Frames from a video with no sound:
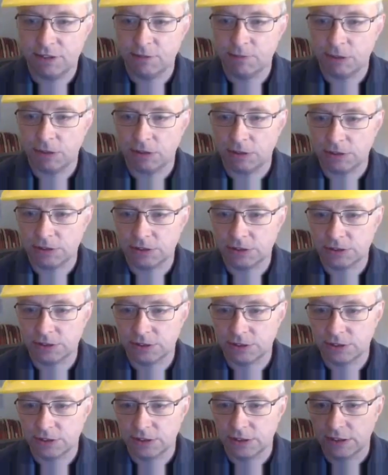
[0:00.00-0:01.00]

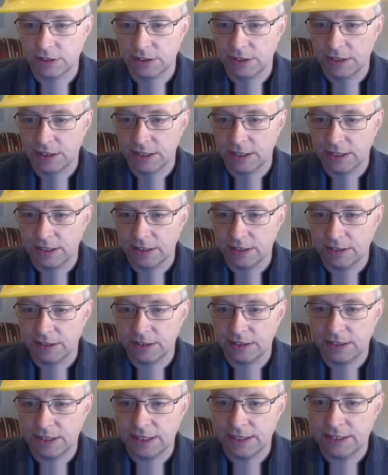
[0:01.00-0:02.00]
robots,
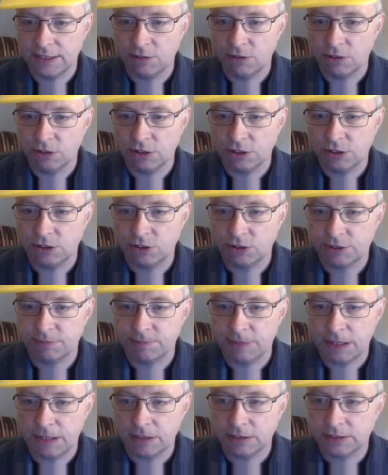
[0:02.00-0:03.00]
they no longer shoot
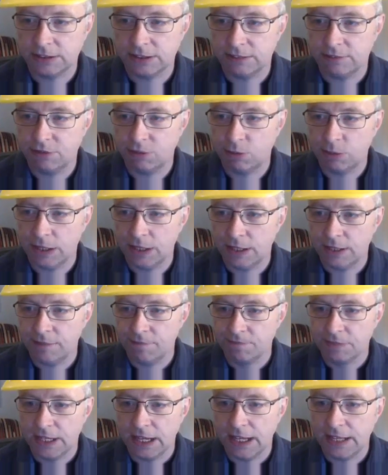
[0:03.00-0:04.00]
sparks everywhere,
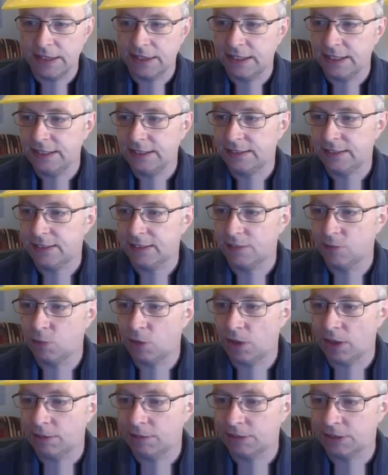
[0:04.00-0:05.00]
and these are
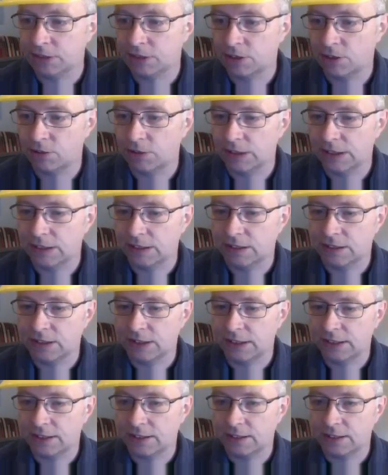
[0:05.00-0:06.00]
what I'm just calling
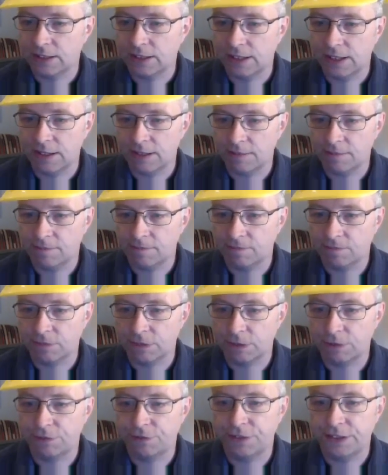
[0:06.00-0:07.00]
like
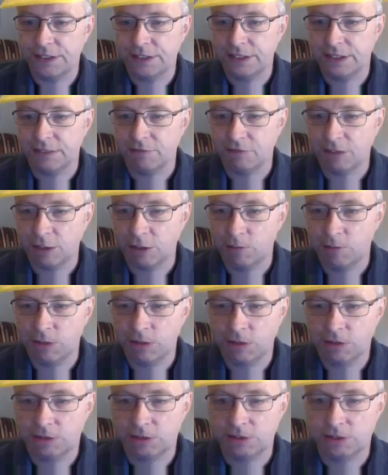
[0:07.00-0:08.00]
fitting
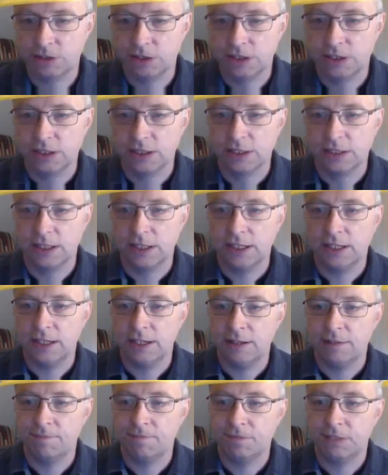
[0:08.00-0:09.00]
robots.
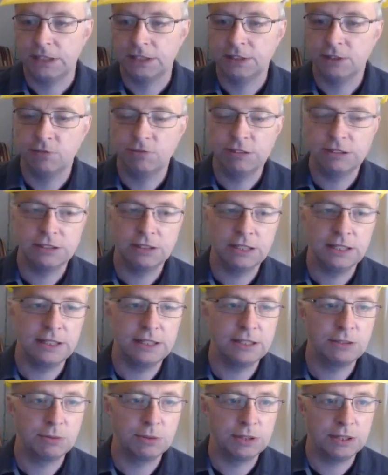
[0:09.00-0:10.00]
Until recently,
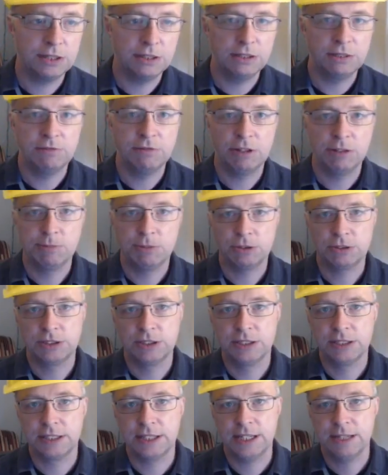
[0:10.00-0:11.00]
these were the only robots
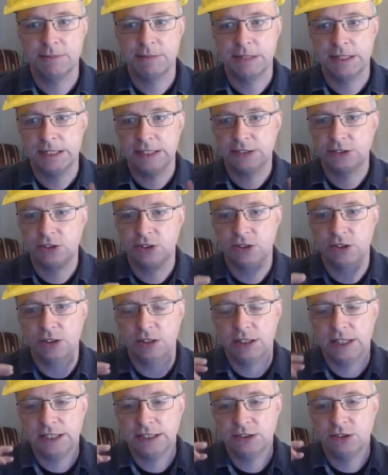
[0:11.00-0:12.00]
in the game, unless
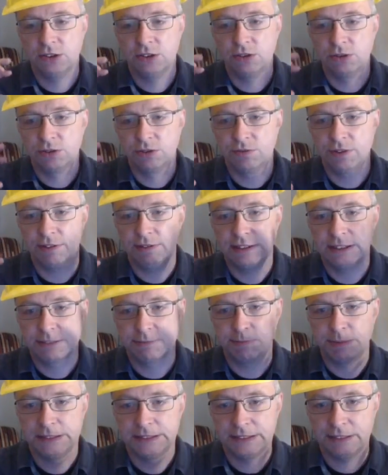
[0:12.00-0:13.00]
you used a very
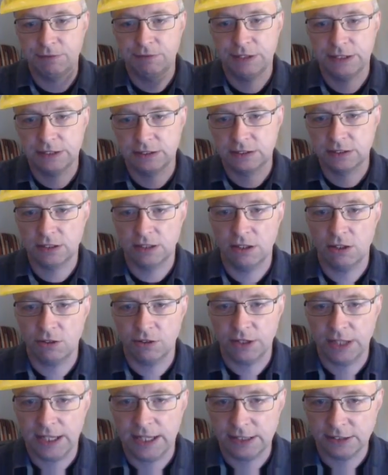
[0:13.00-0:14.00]
specific
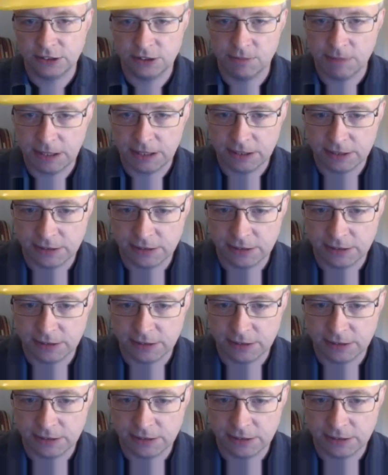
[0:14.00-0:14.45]
slot that had some